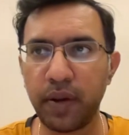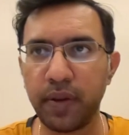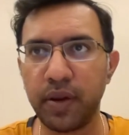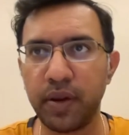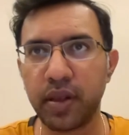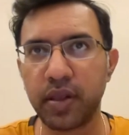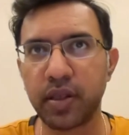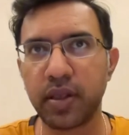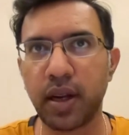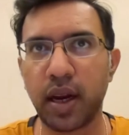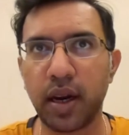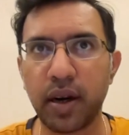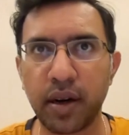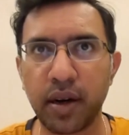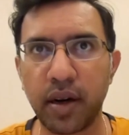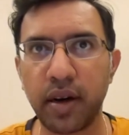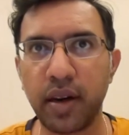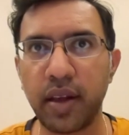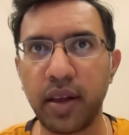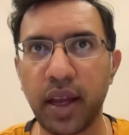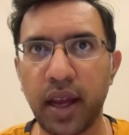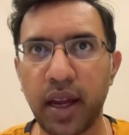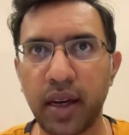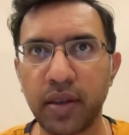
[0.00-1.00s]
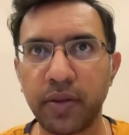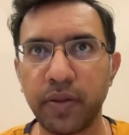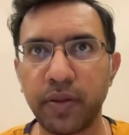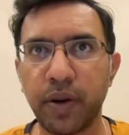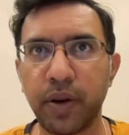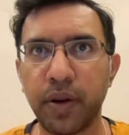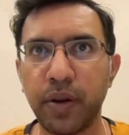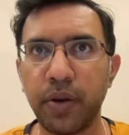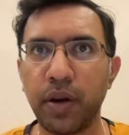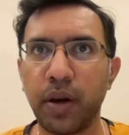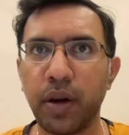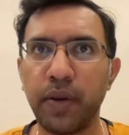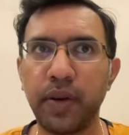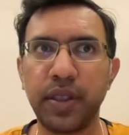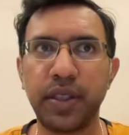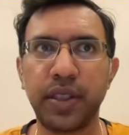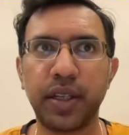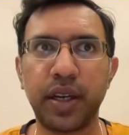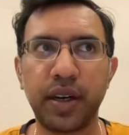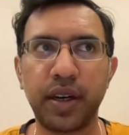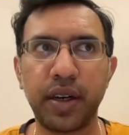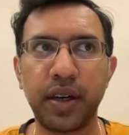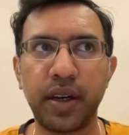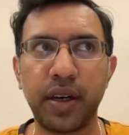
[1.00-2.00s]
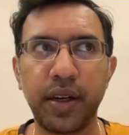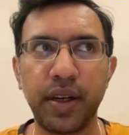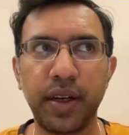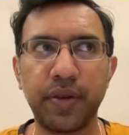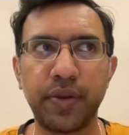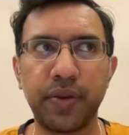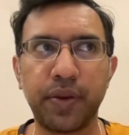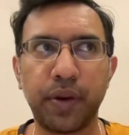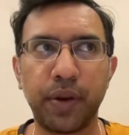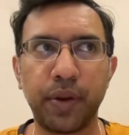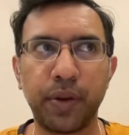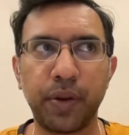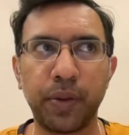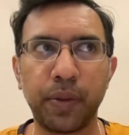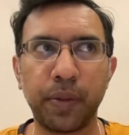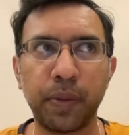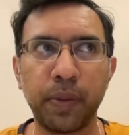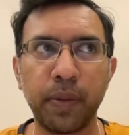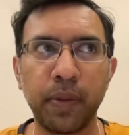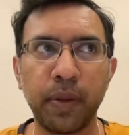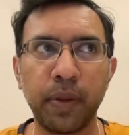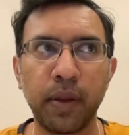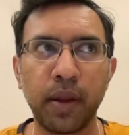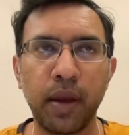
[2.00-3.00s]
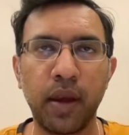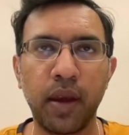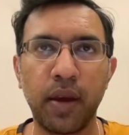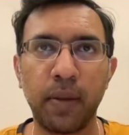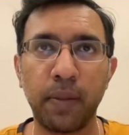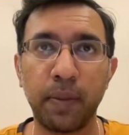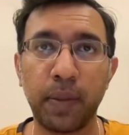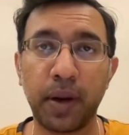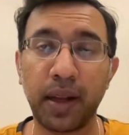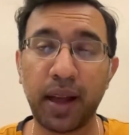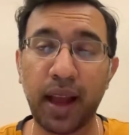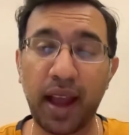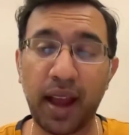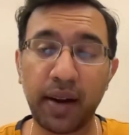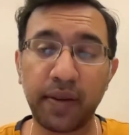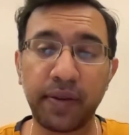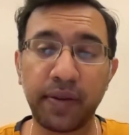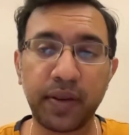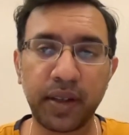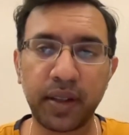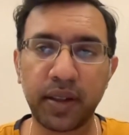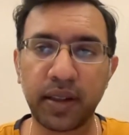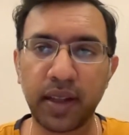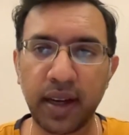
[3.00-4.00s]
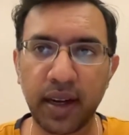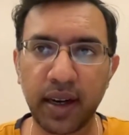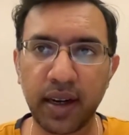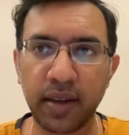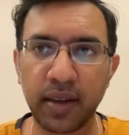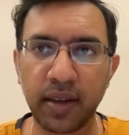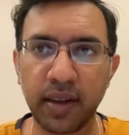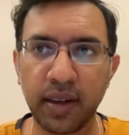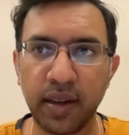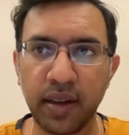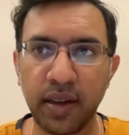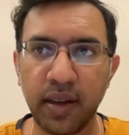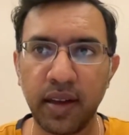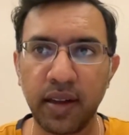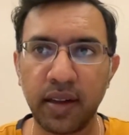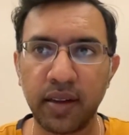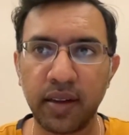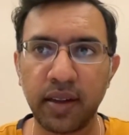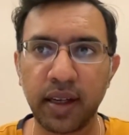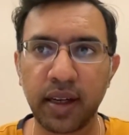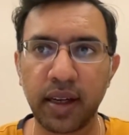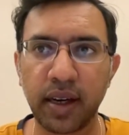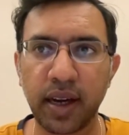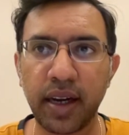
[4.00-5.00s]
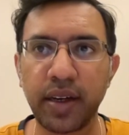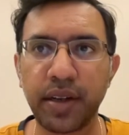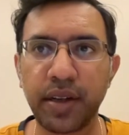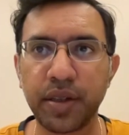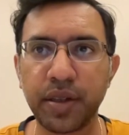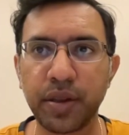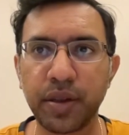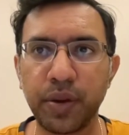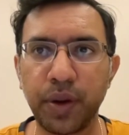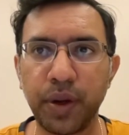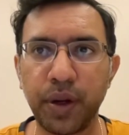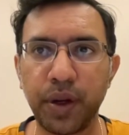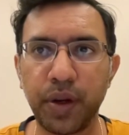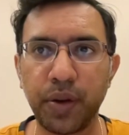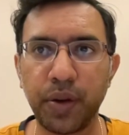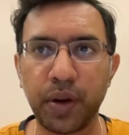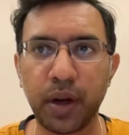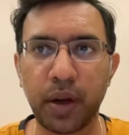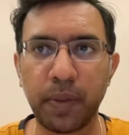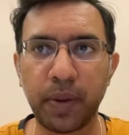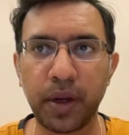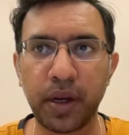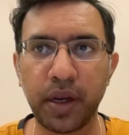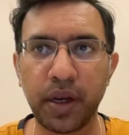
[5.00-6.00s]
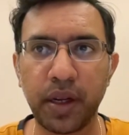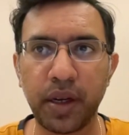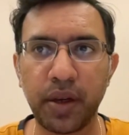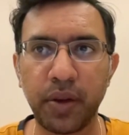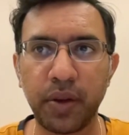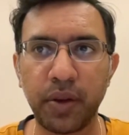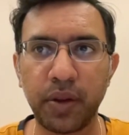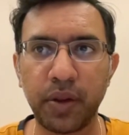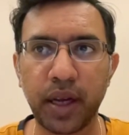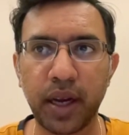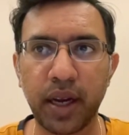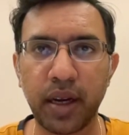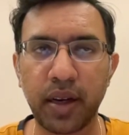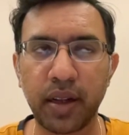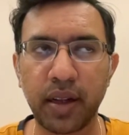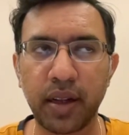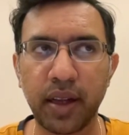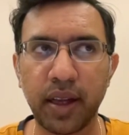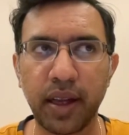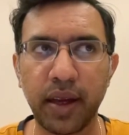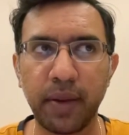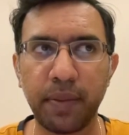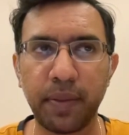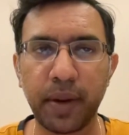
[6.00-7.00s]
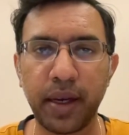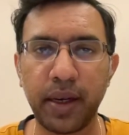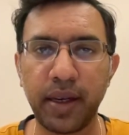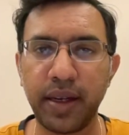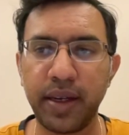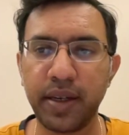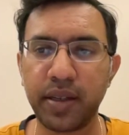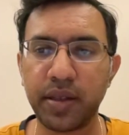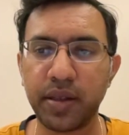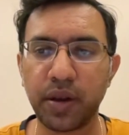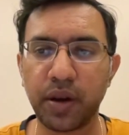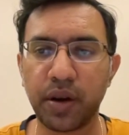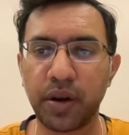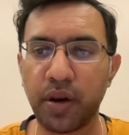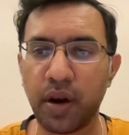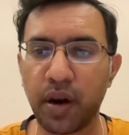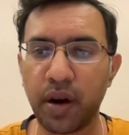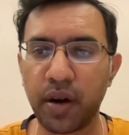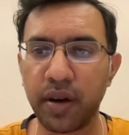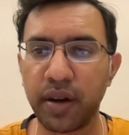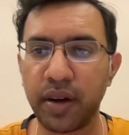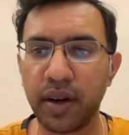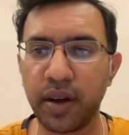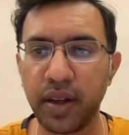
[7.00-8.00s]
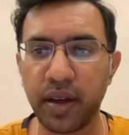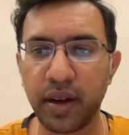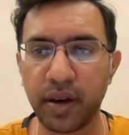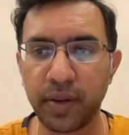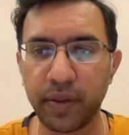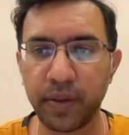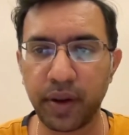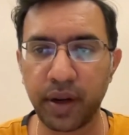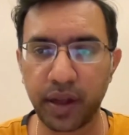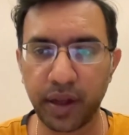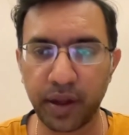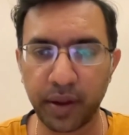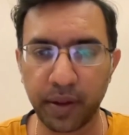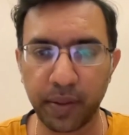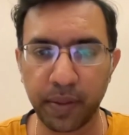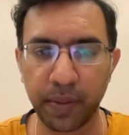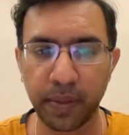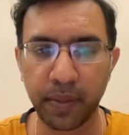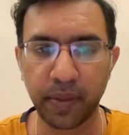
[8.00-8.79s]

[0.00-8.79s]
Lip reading: I will start running ads for you. I will generate leads for you. But after that, the client is going to come and tell you that, hey, my leads are not really converting,